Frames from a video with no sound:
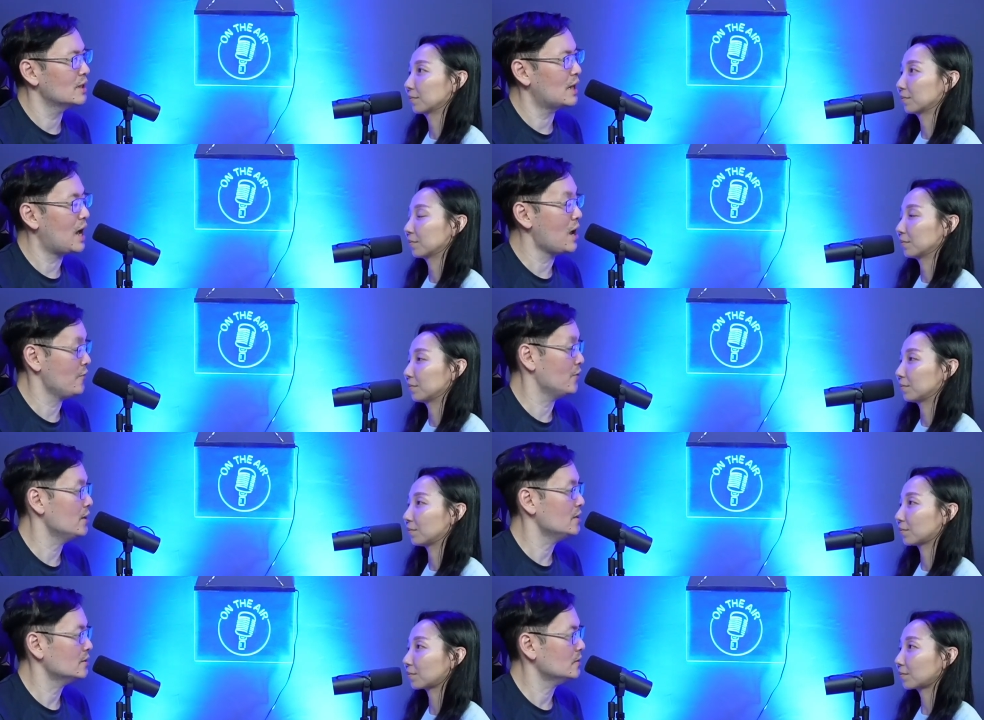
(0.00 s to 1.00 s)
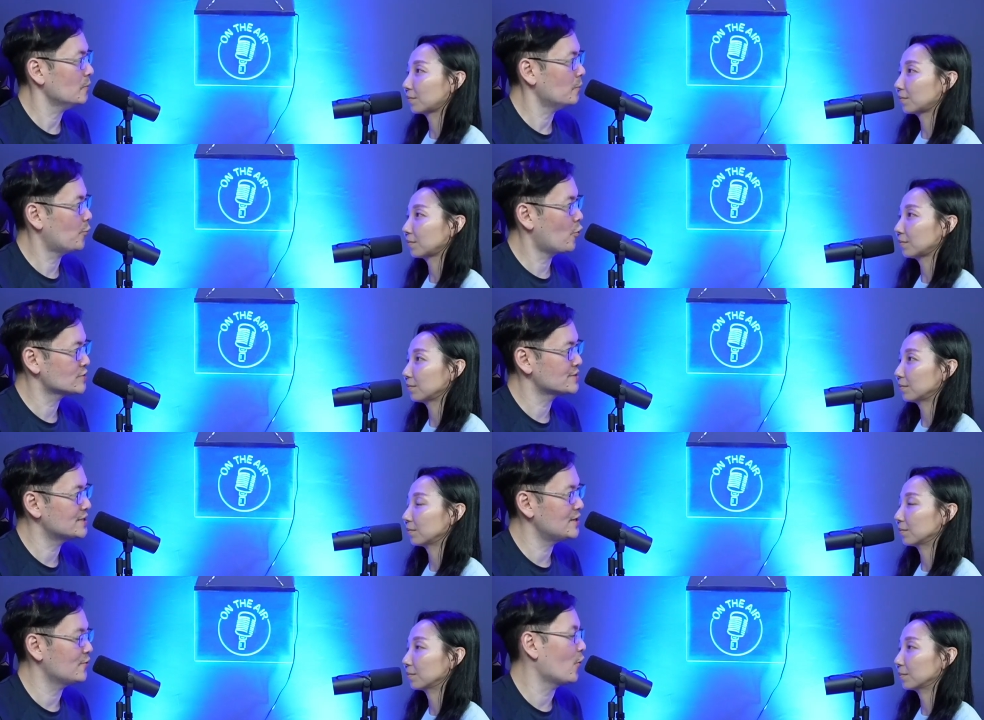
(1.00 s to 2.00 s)
Speaker 1: I have heard
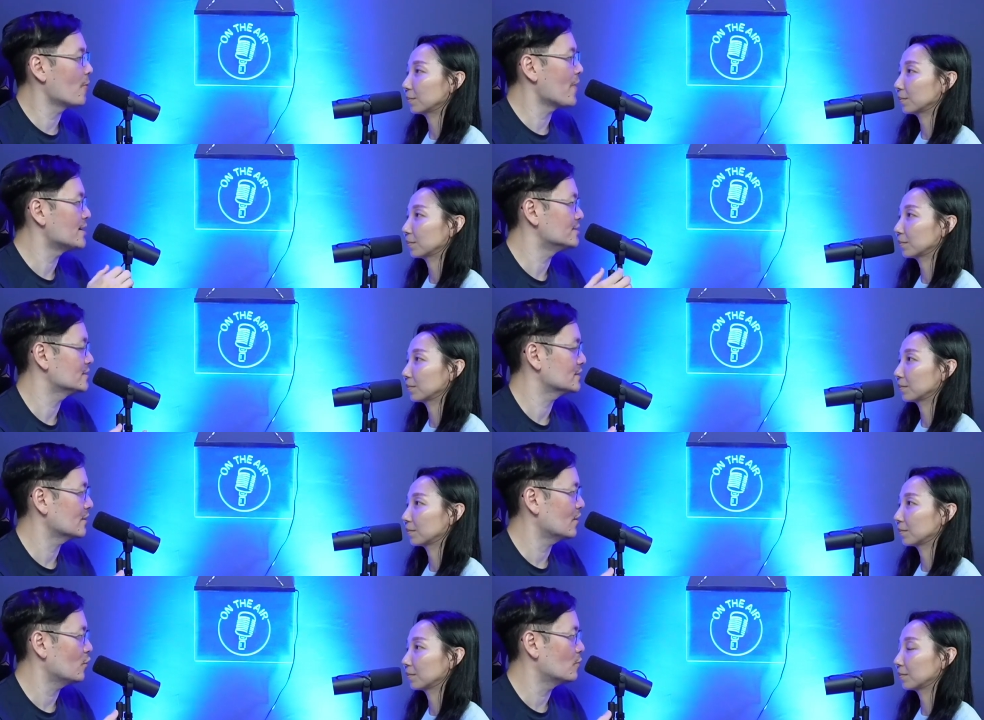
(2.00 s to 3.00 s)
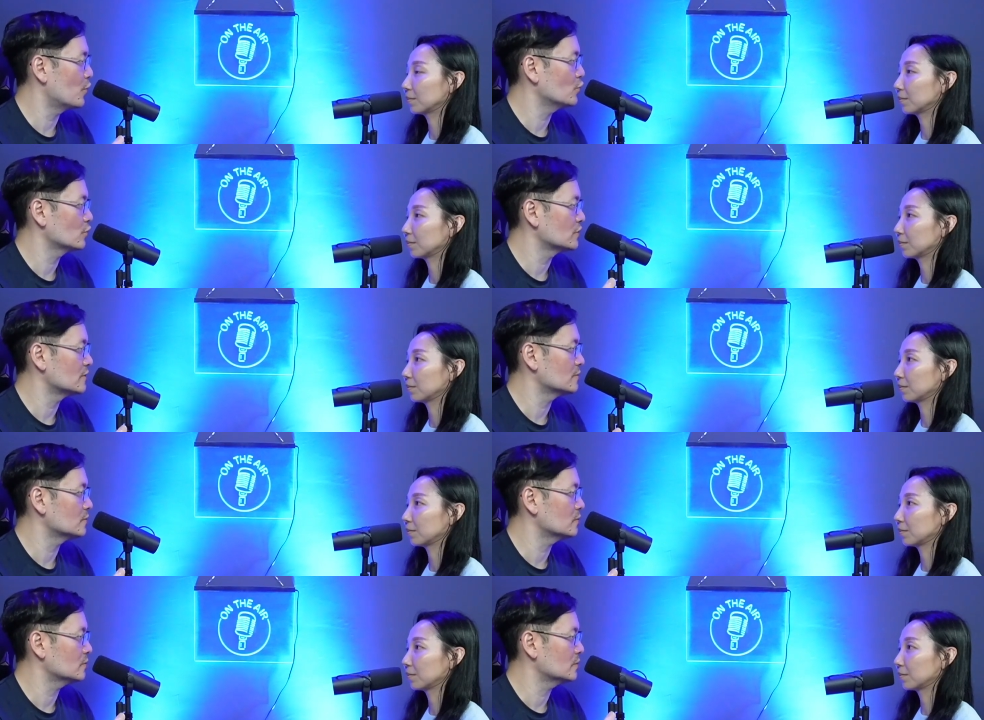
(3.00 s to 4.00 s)
positive comment on both of them.
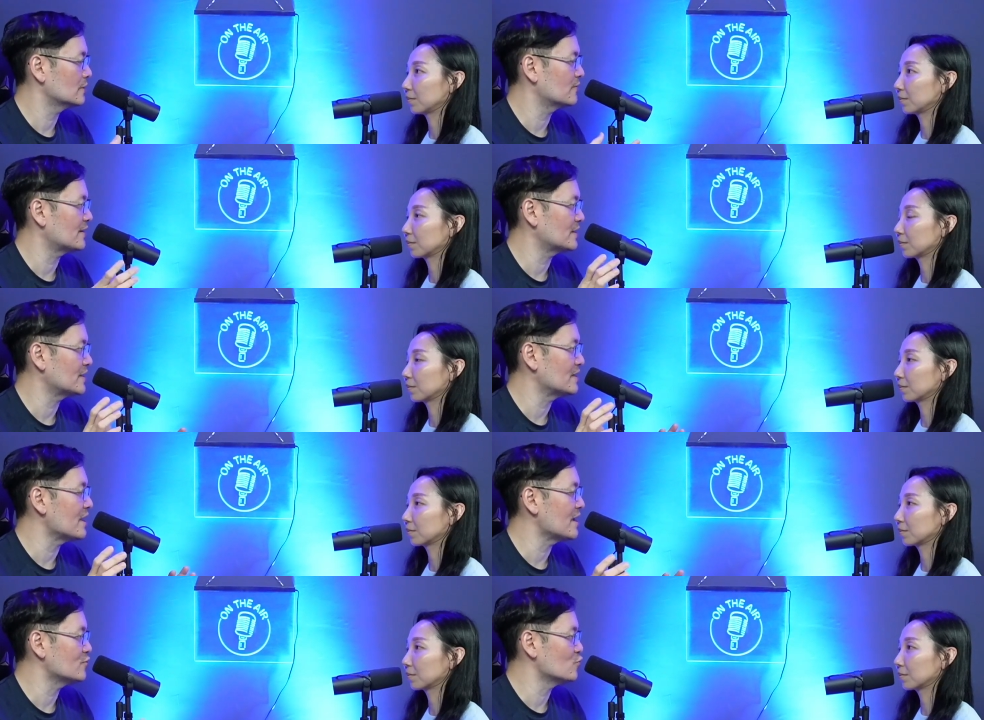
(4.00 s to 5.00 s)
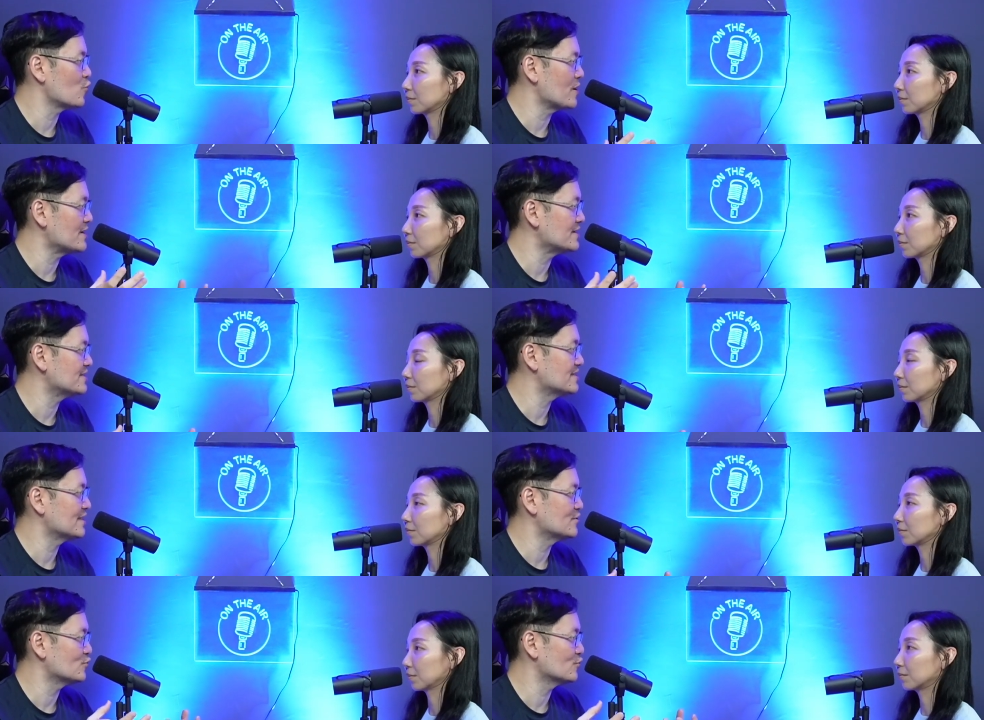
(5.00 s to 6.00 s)
The fact that they dare to raise the
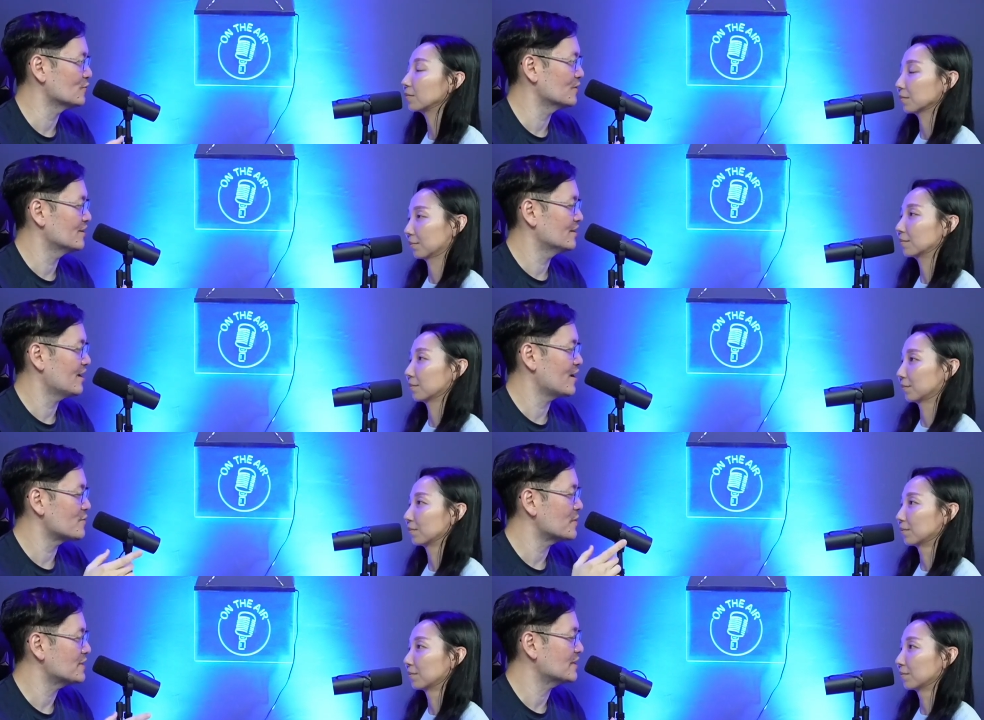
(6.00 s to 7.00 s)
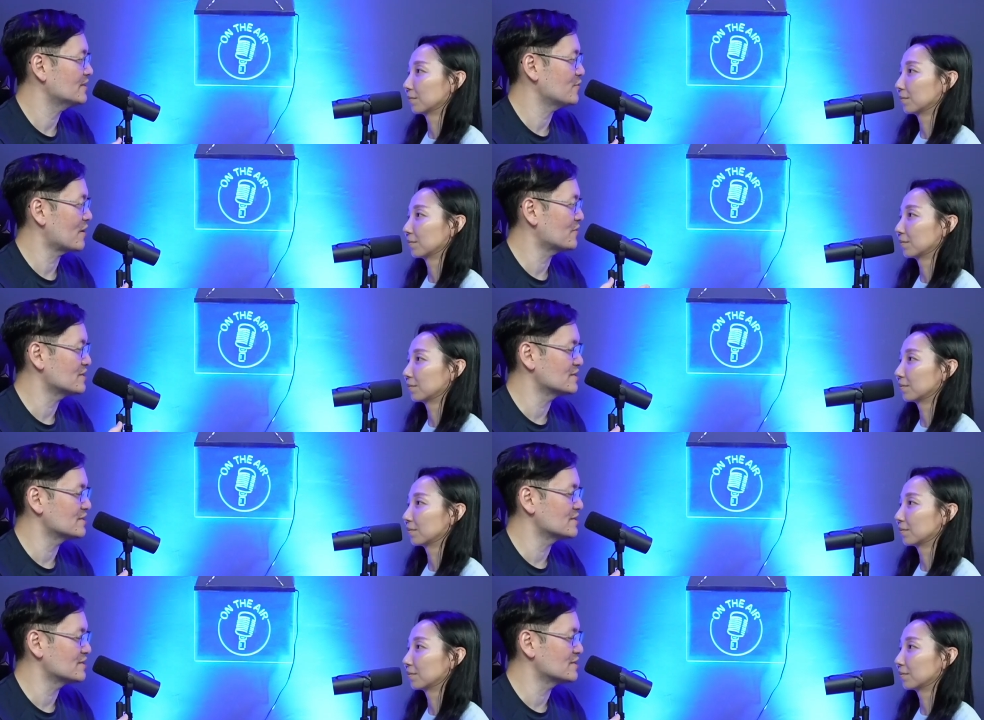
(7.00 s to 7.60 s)
issue. And remember the other day we were having a